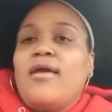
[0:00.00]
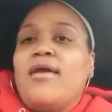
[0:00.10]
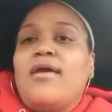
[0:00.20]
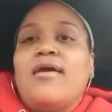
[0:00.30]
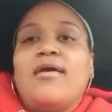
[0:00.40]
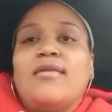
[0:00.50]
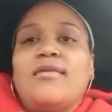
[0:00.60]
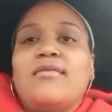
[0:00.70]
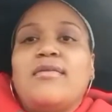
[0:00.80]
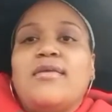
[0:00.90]

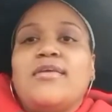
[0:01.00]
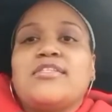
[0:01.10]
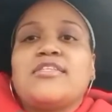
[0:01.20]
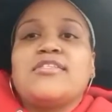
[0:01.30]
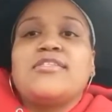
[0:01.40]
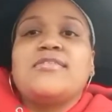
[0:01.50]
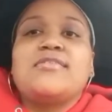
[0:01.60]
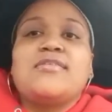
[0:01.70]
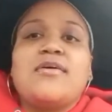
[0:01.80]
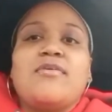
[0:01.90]
And it's
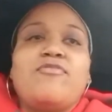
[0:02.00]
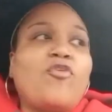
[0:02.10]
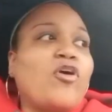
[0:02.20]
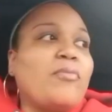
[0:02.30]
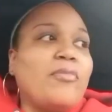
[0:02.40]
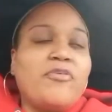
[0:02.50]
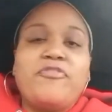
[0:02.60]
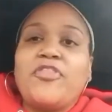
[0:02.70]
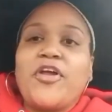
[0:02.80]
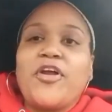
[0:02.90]
a form of
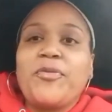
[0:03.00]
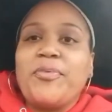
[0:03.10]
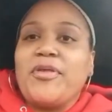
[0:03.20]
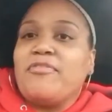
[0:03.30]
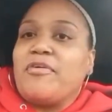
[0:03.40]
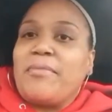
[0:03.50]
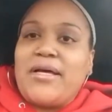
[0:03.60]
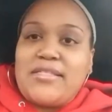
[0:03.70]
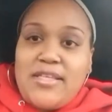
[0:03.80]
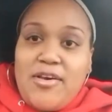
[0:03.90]
therapy for
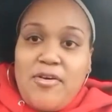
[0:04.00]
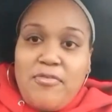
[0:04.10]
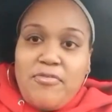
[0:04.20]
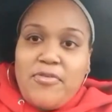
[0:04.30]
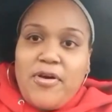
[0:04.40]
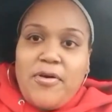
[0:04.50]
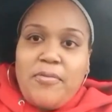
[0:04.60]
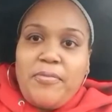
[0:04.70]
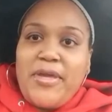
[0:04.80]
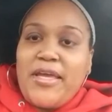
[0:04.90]
myself,
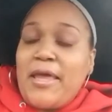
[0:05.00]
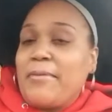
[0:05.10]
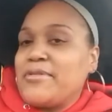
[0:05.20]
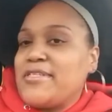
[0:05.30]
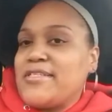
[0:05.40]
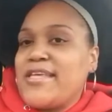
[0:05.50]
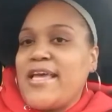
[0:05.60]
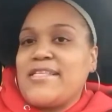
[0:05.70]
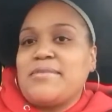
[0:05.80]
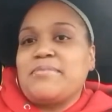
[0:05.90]
being able to
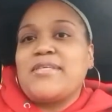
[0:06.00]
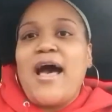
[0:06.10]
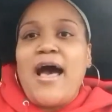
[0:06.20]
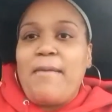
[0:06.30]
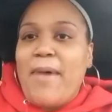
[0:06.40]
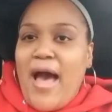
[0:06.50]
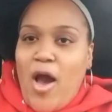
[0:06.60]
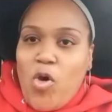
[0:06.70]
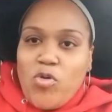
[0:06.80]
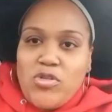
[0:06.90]
take some time
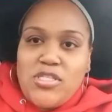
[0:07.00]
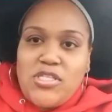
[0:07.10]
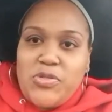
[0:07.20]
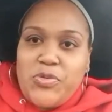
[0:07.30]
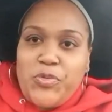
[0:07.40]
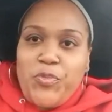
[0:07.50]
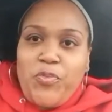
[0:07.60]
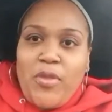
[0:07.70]
out to